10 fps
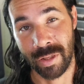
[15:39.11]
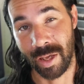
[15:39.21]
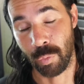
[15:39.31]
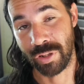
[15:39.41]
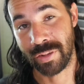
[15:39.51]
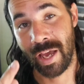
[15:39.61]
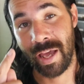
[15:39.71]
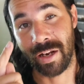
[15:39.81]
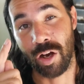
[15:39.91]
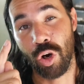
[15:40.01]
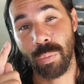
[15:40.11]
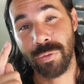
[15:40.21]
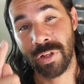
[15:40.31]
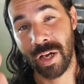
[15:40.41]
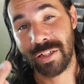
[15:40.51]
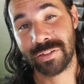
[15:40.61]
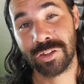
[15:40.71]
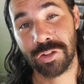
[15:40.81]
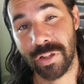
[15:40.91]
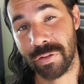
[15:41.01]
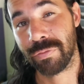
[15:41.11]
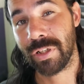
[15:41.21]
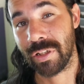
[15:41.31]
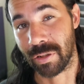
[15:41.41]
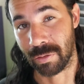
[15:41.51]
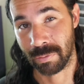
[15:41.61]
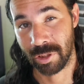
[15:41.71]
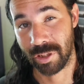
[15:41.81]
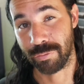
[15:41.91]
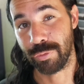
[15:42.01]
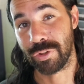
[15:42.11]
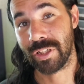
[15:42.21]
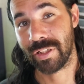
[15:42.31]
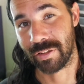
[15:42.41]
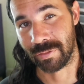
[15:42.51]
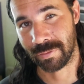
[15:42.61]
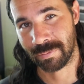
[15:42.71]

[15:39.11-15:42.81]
And with that, I hope you guys enjoyed the video. If you did,